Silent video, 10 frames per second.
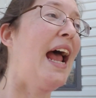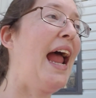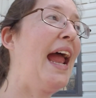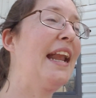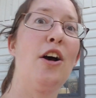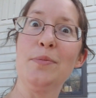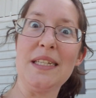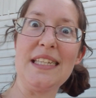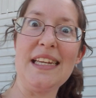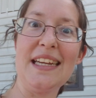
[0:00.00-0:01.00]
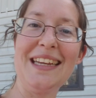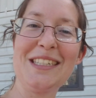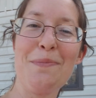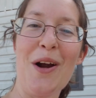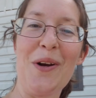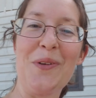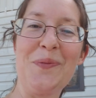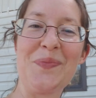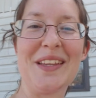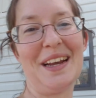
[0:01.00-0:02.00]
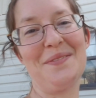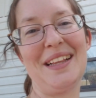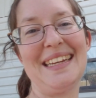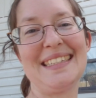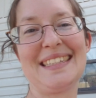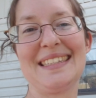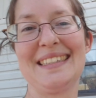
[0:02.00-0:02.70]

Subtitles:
and I hope to see you again tomorrow. God bless.